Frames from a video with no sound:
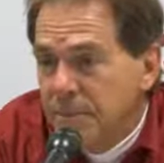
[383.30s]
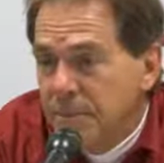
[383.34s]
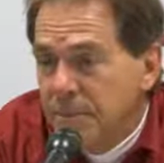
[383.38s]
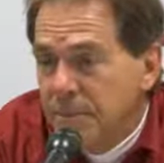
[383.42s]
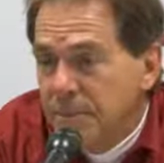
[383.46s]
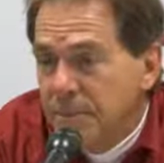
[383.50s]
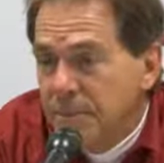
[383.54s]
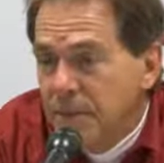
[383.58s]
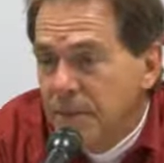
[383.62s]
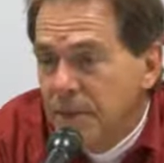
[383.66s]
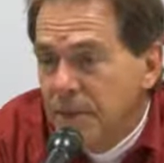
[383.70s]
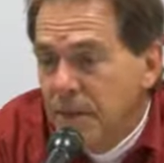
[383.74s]

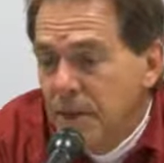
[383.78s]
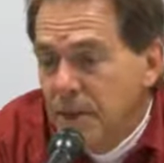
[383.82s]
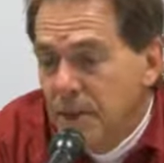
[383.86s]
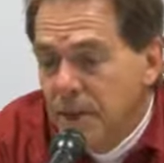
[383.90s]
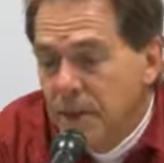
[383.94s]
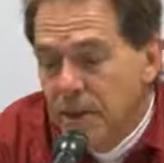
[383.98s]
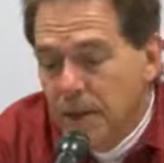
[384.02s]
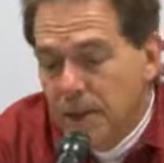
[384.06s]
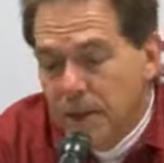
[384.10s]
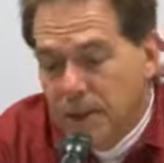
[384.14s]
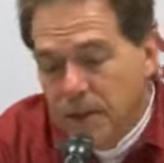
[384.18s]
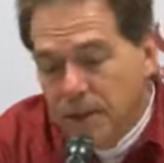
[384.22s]

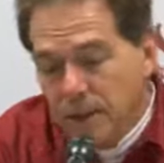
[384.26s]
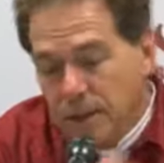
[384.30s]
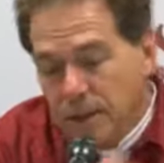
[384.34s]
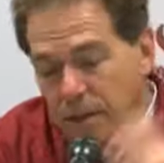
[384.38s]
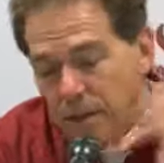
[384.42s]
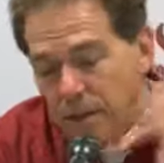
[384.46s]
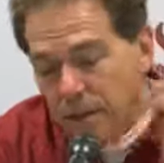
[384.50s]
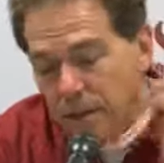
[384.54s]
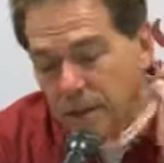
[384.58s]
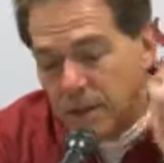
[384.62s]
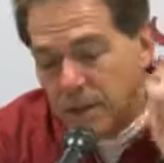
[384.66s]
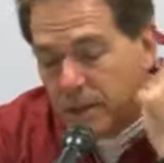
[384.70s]

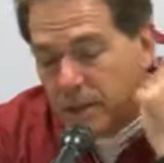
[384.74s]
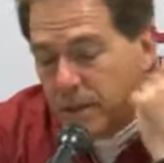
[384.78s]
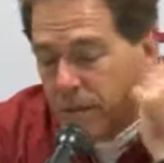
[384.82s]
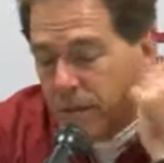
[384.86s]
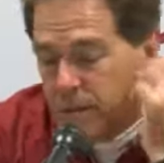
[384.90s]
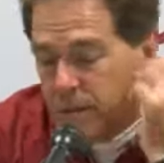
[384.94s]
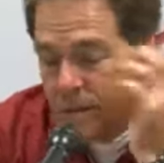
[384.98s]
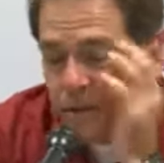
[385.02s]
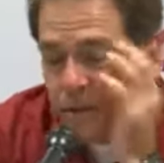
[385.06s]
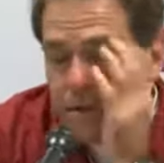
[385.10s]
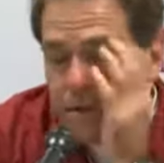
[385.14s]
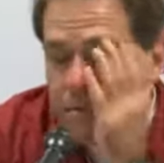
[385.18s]

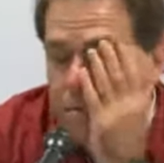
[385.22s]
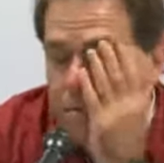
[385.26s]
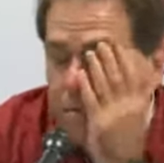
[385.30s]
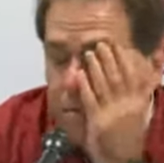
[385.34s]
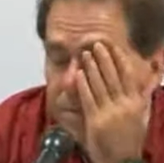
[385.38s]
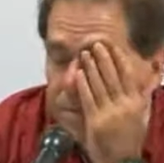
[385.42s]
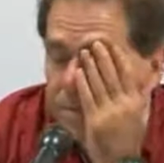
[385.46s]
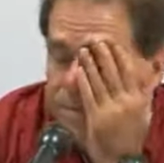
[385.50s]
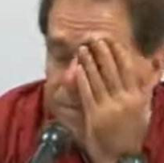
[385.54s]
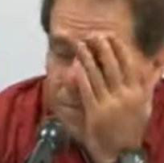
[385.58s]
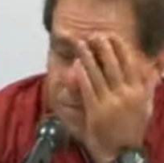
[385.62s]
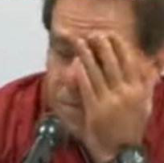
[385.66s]

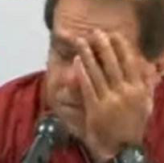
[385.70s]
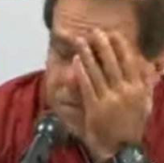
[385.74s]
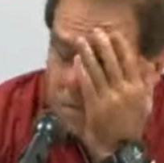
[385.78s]
Nothing is said.